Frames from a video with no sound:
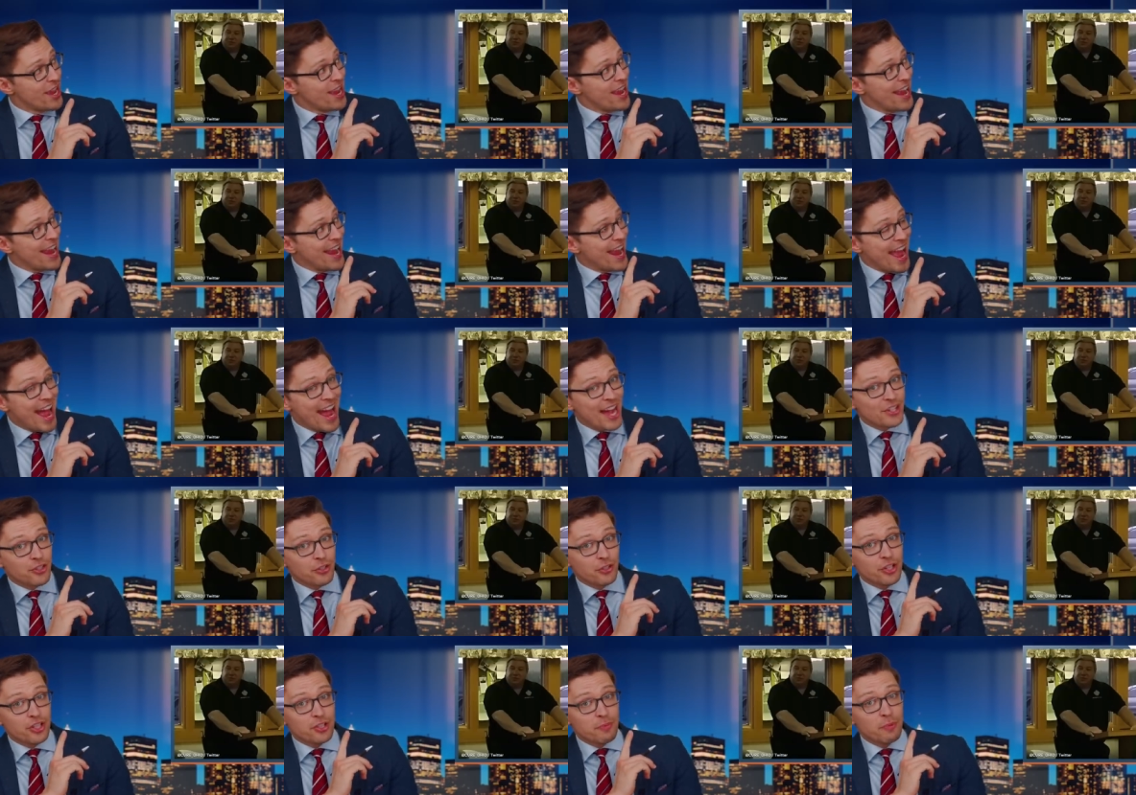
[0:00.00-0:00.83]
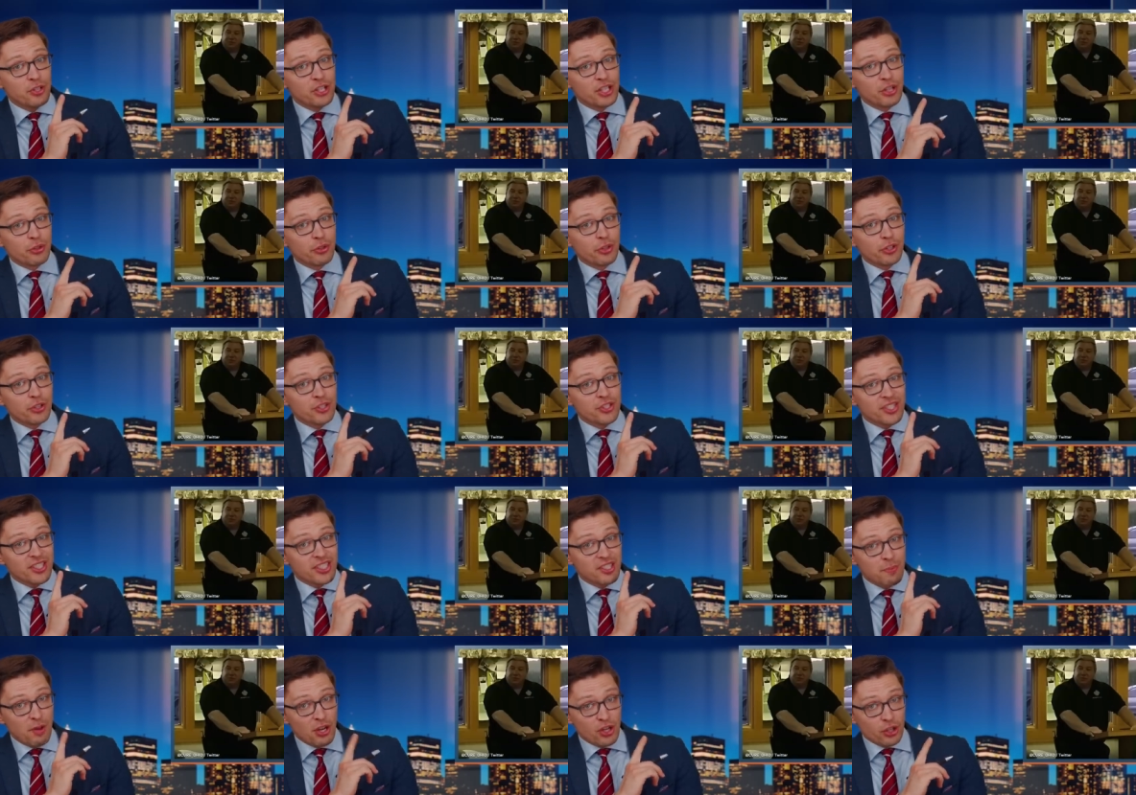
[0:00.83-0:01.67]
a hazardous materials
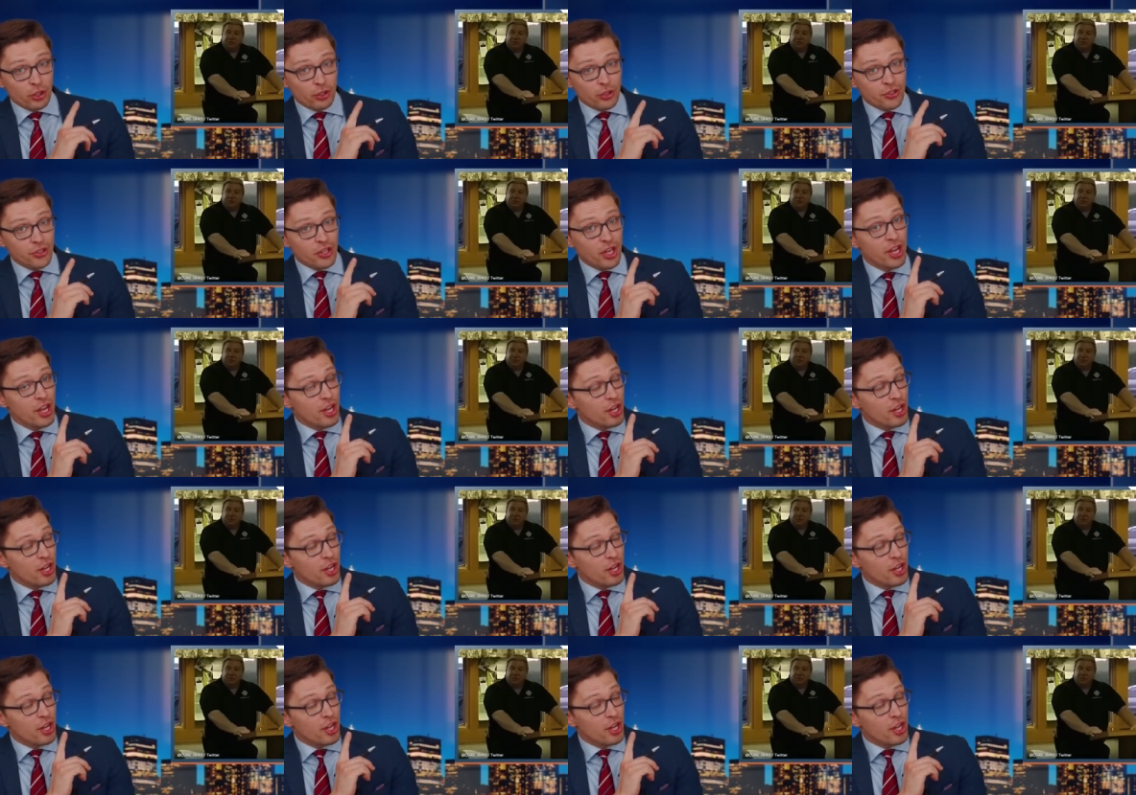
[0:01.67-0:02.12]
specialist.